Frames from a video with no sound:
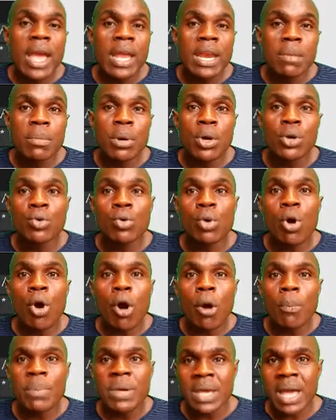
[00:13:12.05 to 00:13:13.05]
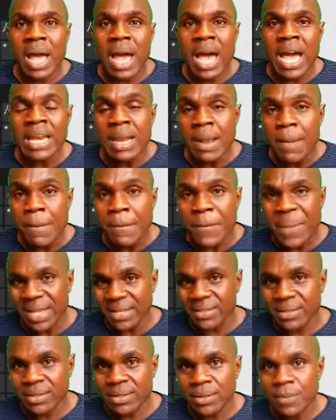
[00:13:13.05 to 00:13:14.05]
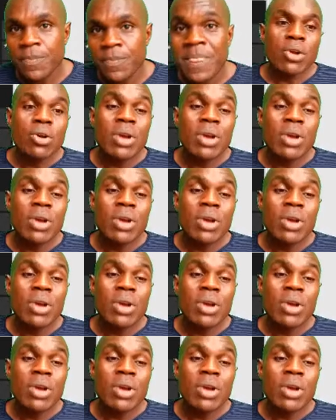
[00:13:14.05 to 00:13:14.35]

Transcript: enable you copy and paste.